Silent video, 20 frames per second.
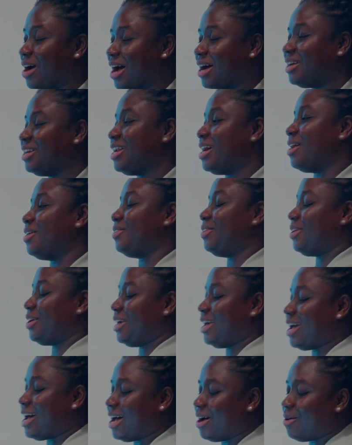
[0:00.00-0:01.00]
far. Now
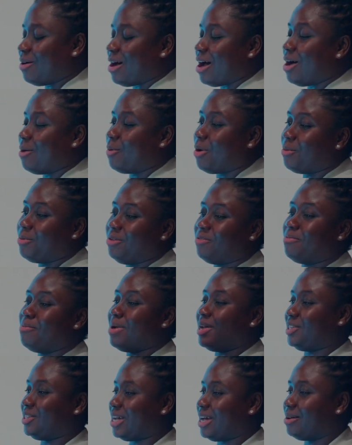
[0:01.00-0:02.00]
looking at what we've
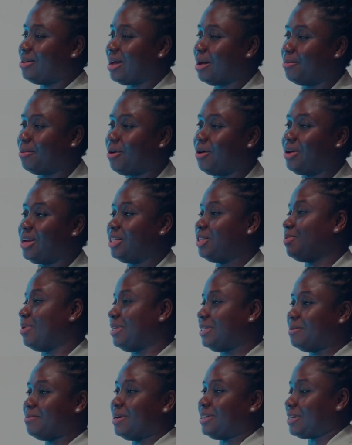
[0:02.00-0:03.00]
measured of all the
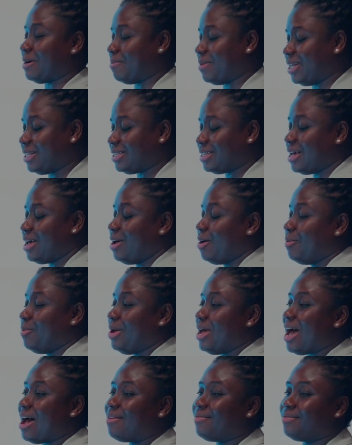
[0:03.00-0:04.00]
tracing measurements,
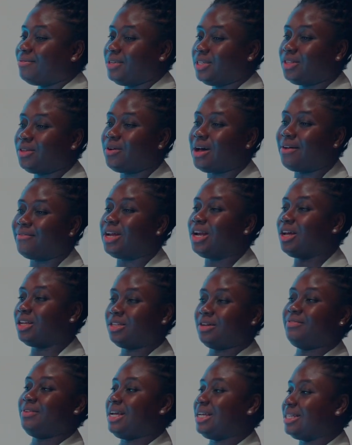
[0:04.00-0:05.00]
we still have a
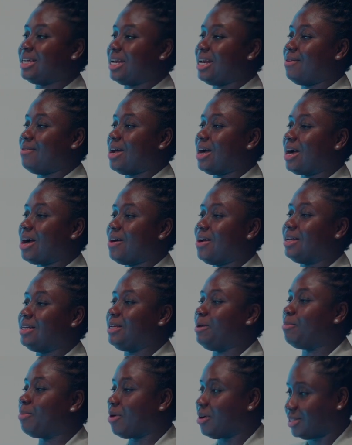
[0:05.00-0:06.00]
lot of data that we are
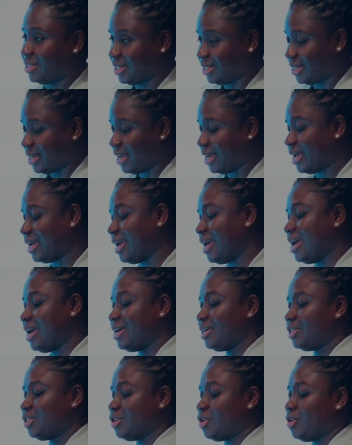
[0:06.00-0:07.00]
currently processing.
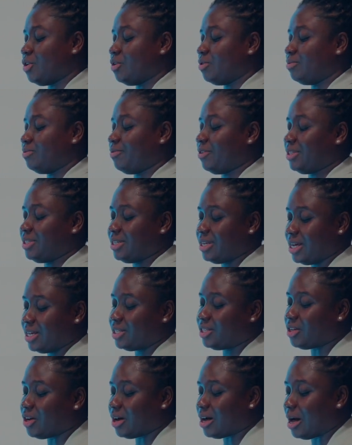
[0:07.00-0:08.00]
So for
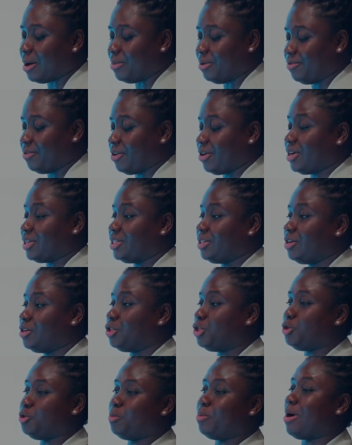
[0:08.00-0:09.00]
today's talk, I'll be focusing
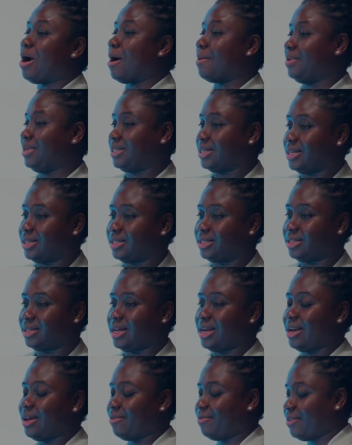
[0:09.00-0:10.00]
on 2 parameters.
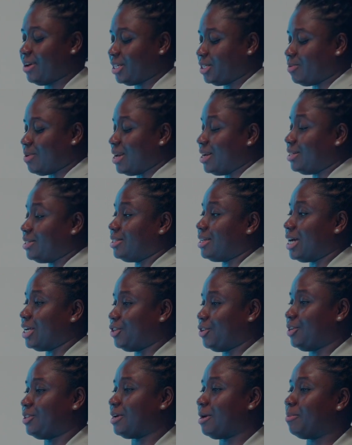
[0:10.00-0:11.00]
The first one is
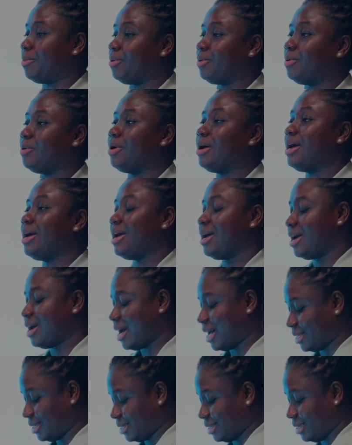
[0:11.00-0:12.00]
titratable
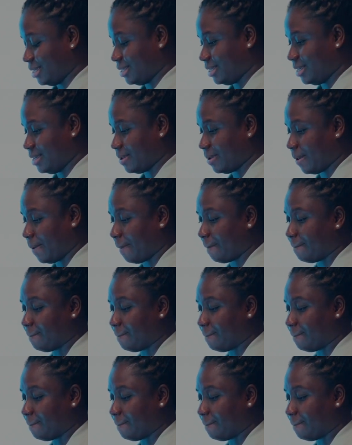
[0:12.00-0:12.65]
acidity.